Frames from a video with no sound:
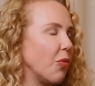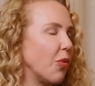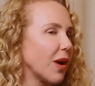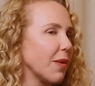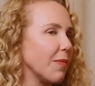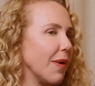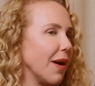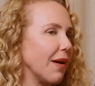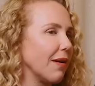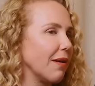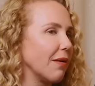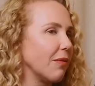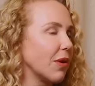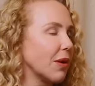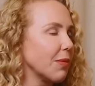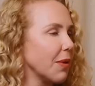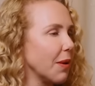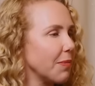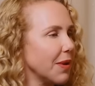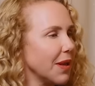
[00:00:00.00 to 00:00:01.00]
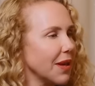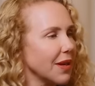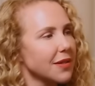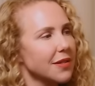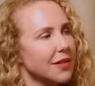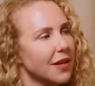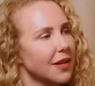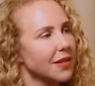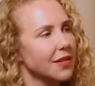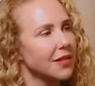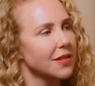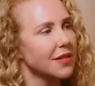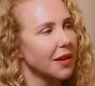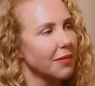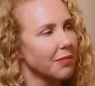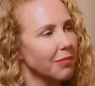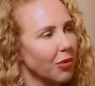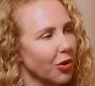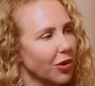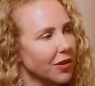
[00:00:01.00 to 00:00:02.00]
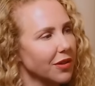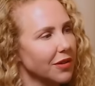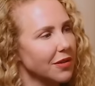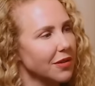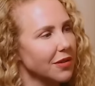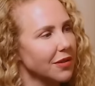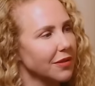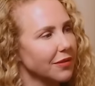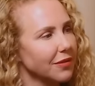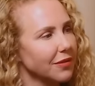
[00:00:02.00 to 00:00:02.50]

What about what about penis size? Is that important?